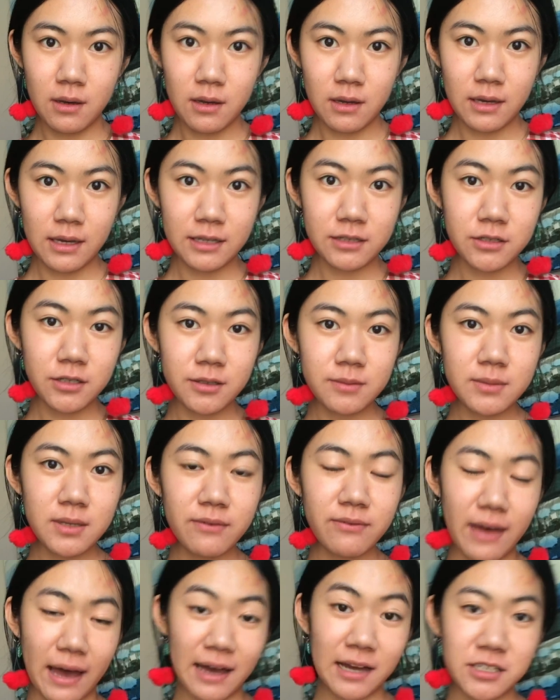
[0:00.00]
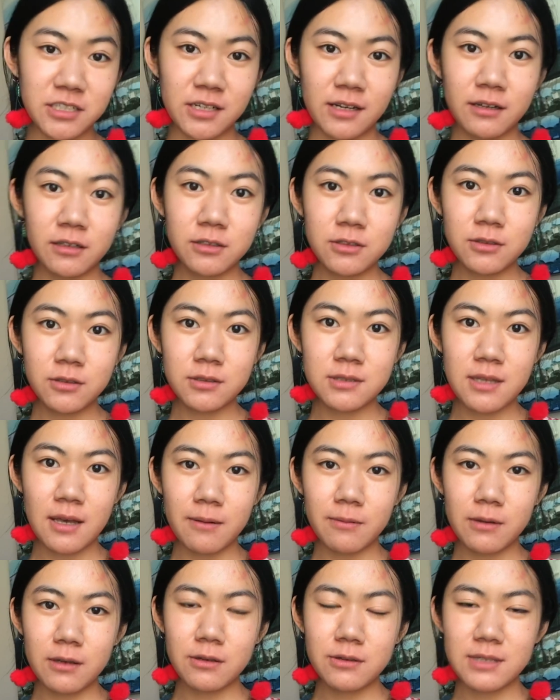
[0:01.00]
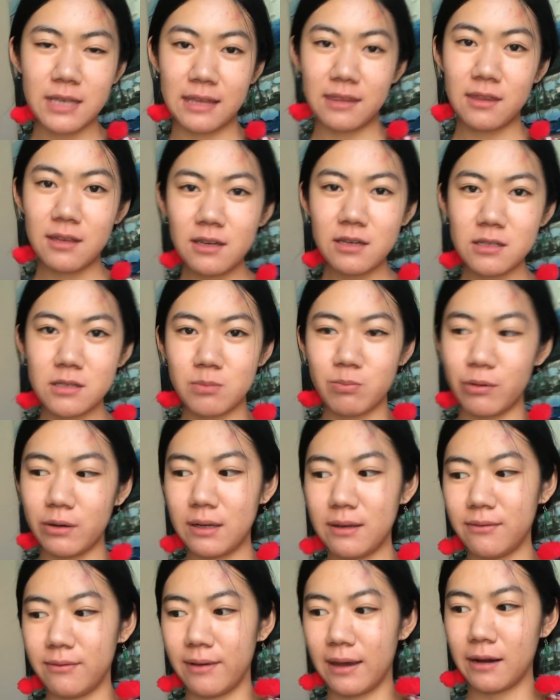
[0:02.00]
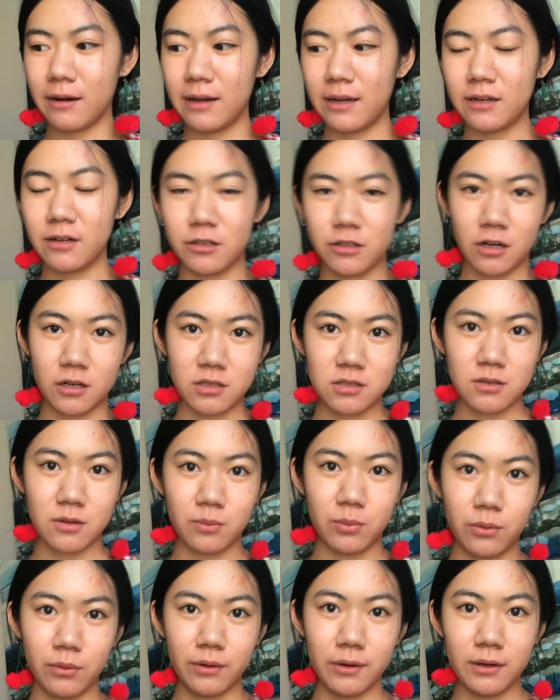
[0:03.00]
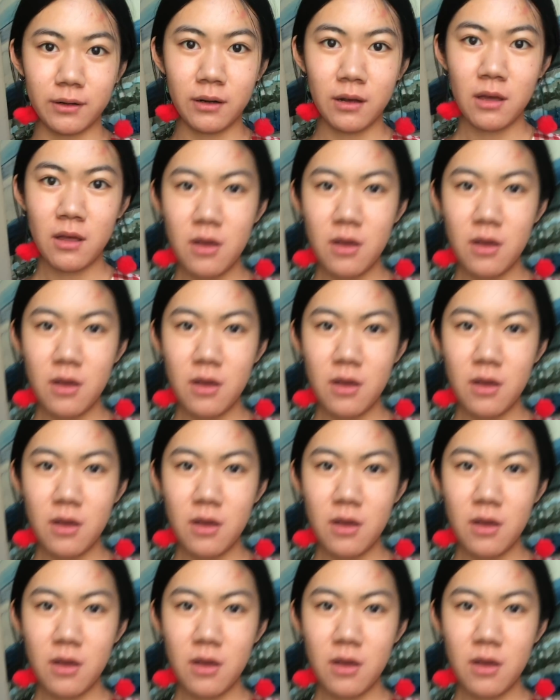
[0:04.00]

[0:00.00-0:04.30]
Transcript: In terms of Agile tools that we use, I think it's pretty varied across the board,